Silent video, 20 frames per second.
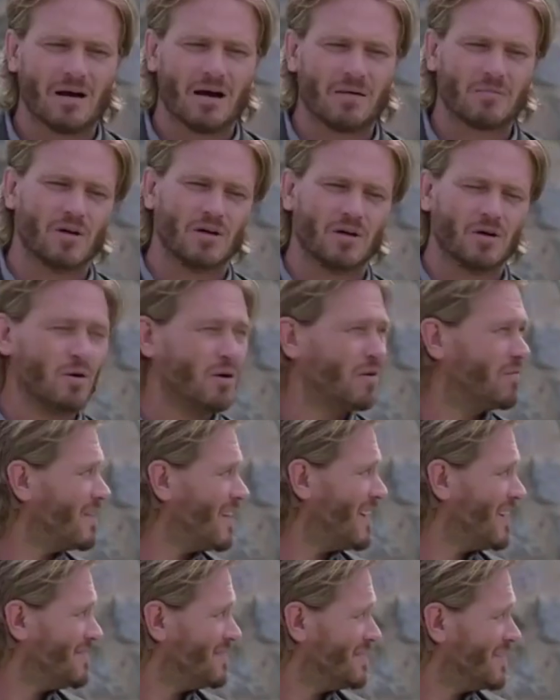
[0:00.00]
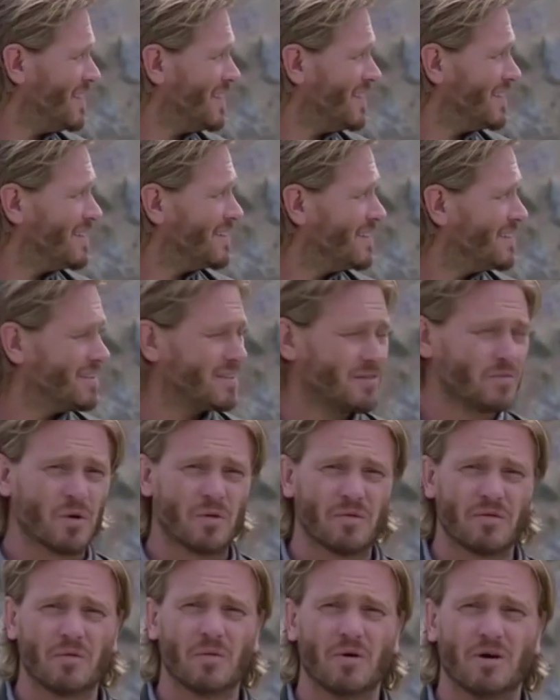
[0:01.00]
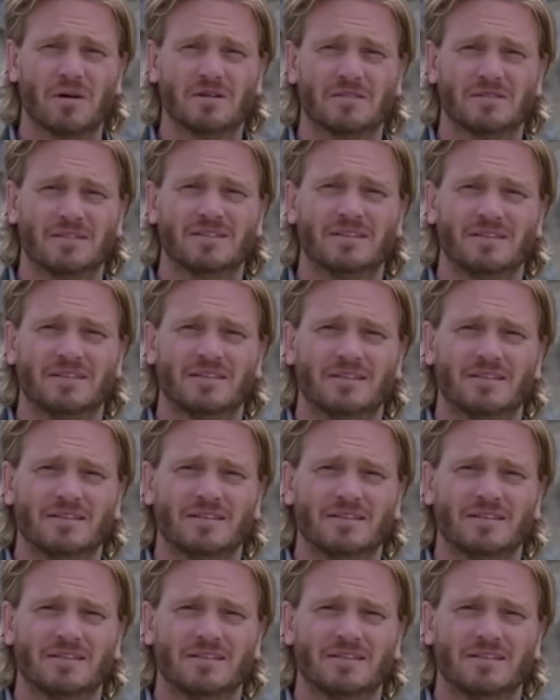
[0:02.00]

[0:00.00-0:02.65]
I'm going to go over there and smooth the waters.